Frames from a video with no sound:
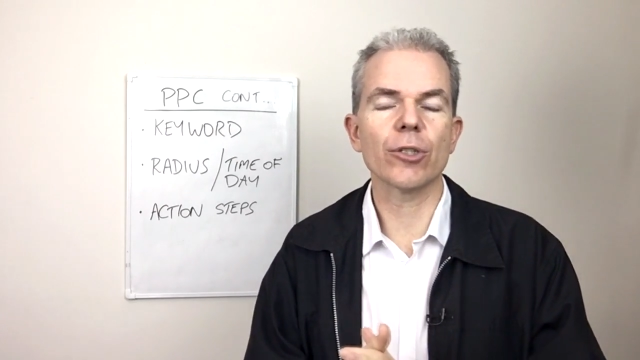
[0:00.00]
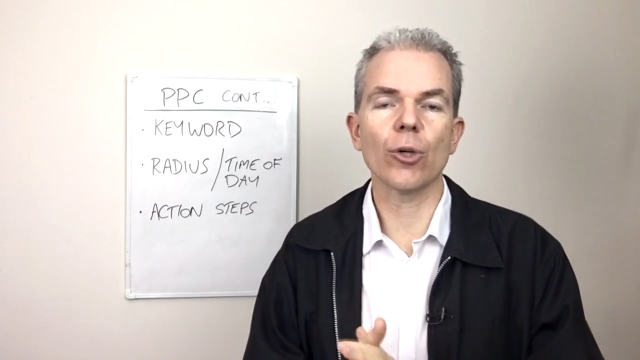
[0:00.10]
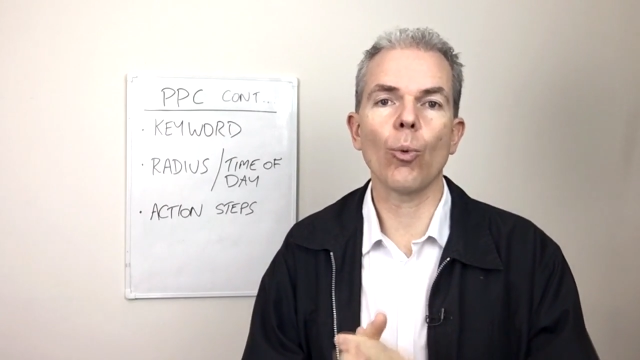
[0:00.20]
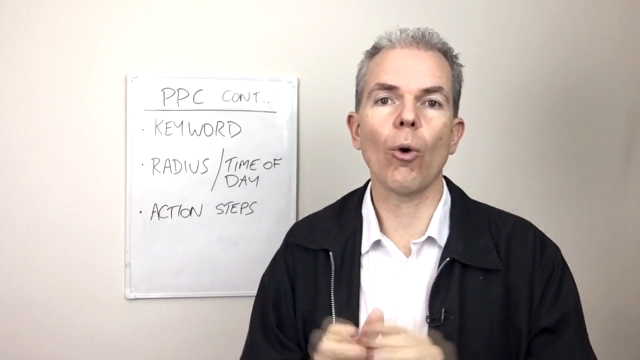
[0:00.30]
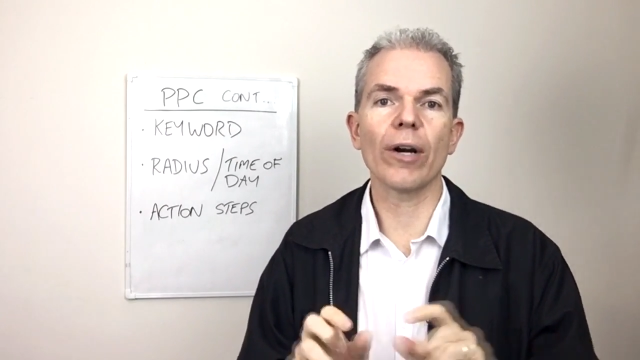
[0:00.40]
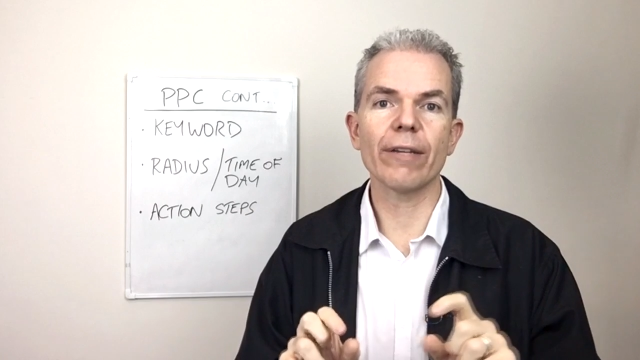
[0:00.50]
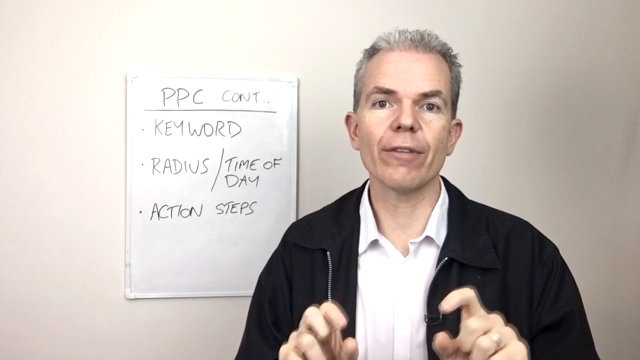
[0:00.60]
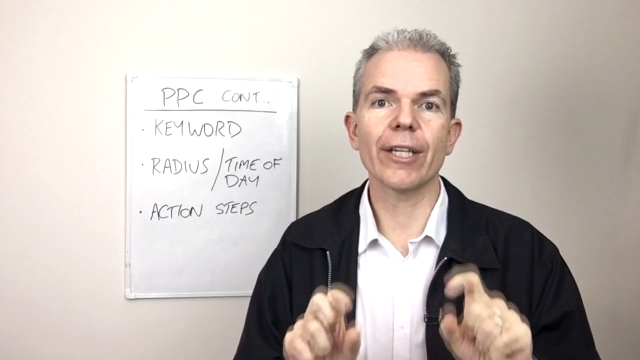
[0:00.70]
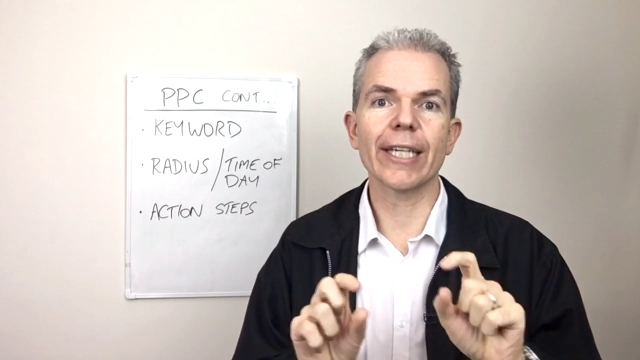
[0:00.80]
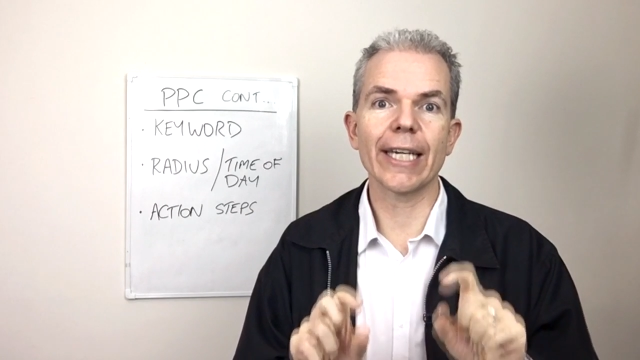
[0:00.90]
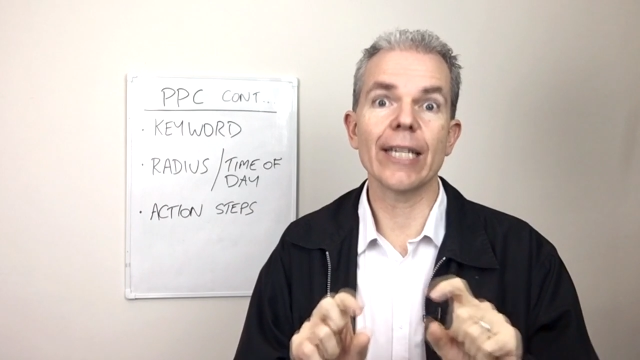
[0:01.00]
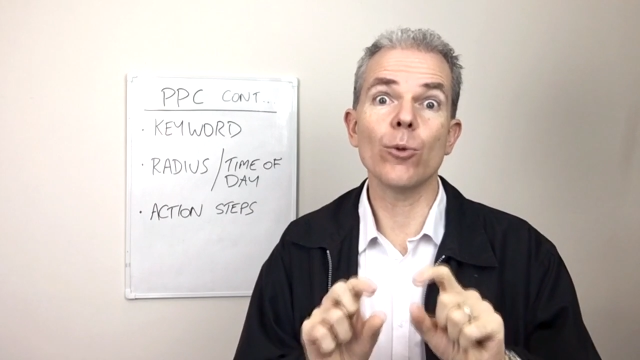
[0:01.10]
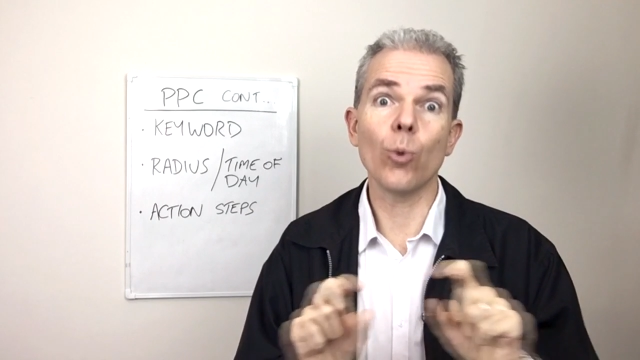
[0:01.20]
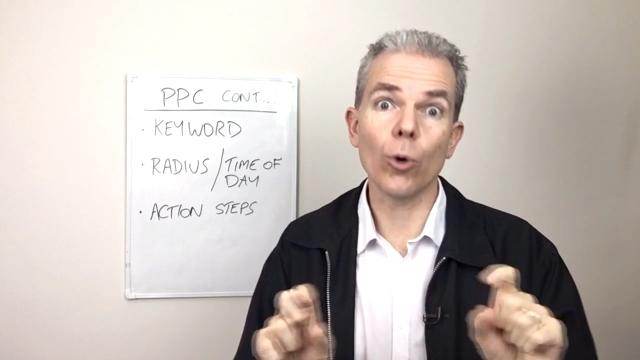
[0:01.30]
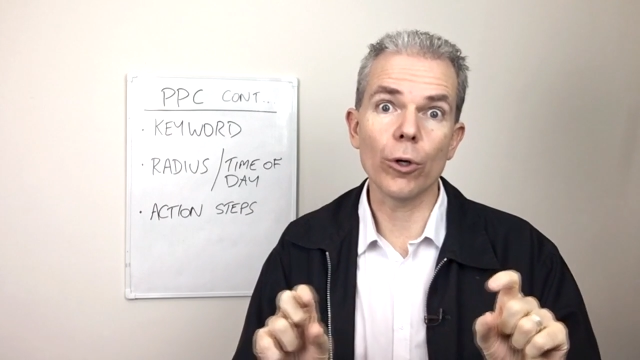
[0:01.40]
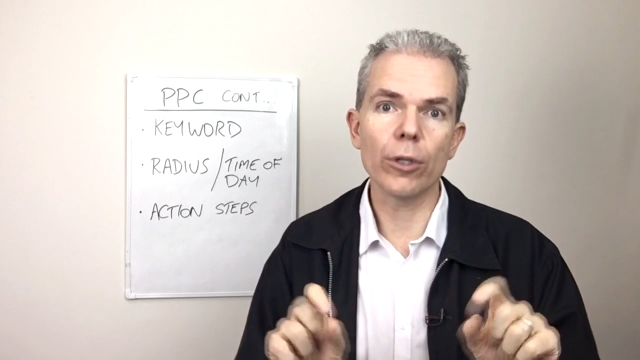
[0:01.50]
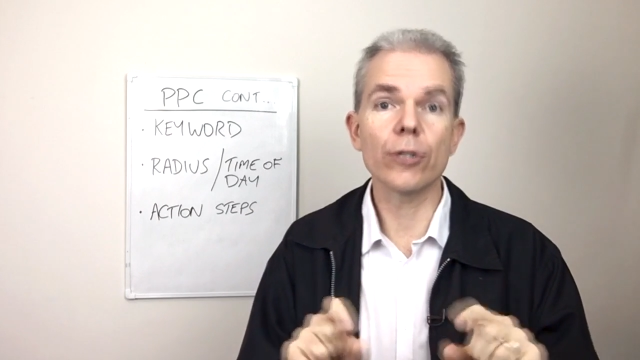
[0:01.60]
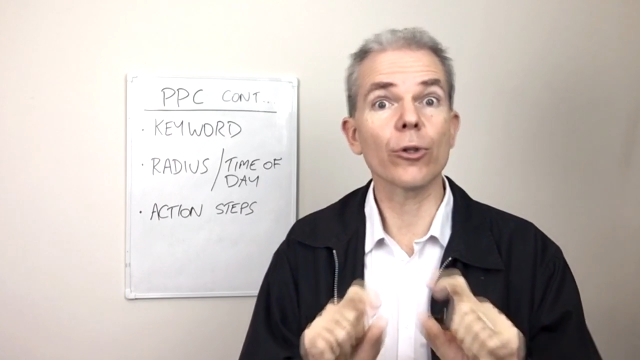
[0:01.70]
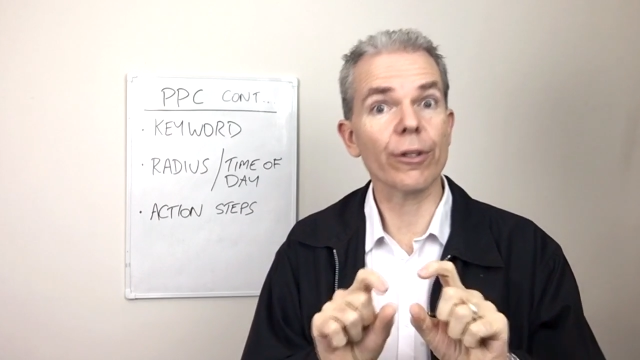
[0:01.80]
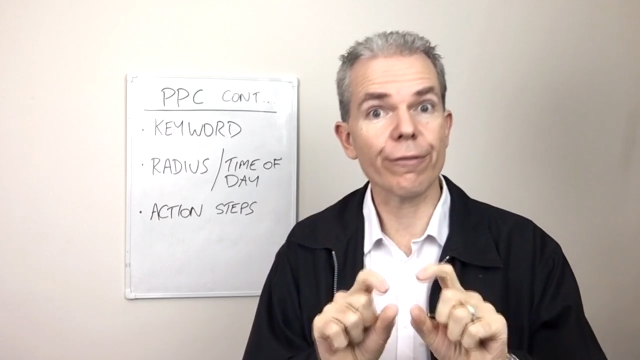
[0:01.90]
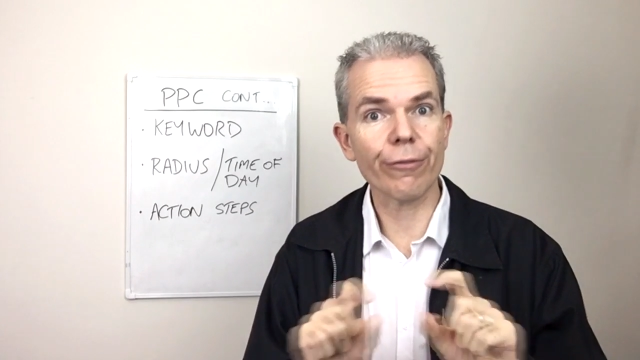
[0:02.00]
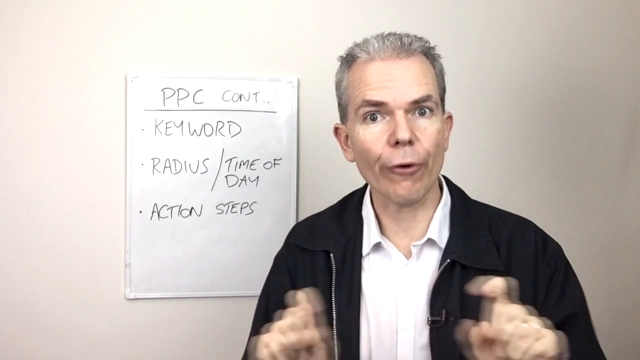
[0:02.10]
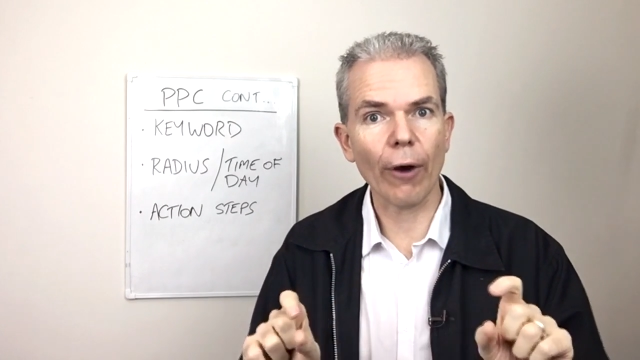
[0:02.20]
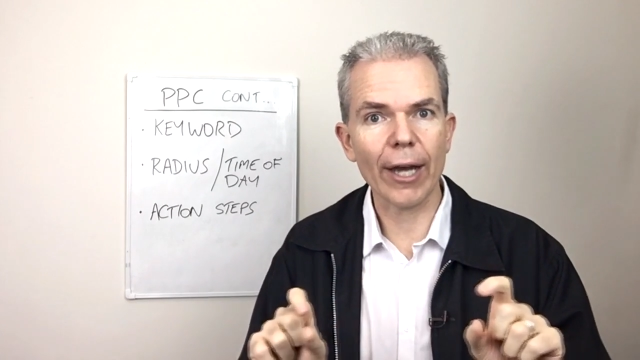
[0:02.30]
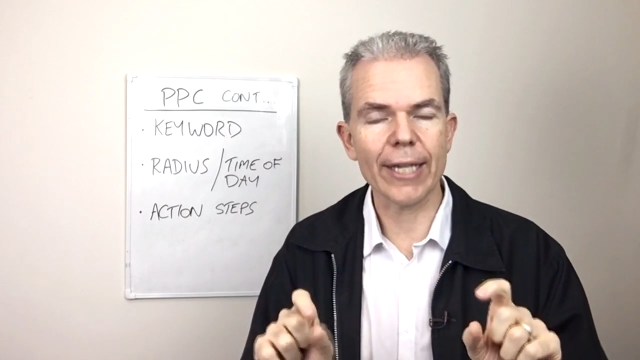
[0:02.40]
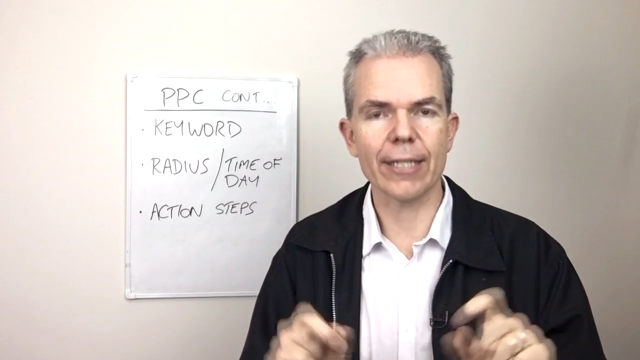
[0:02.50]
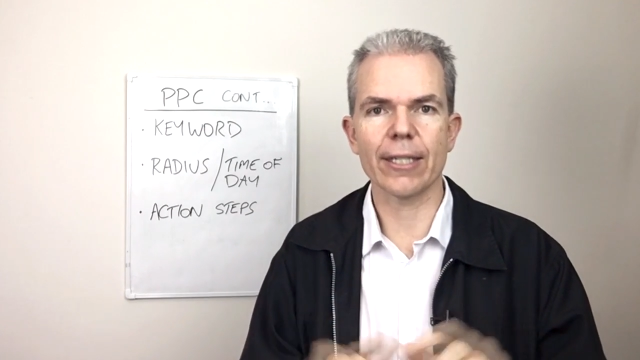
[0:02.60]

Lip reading: to whatever the keywords or the phrase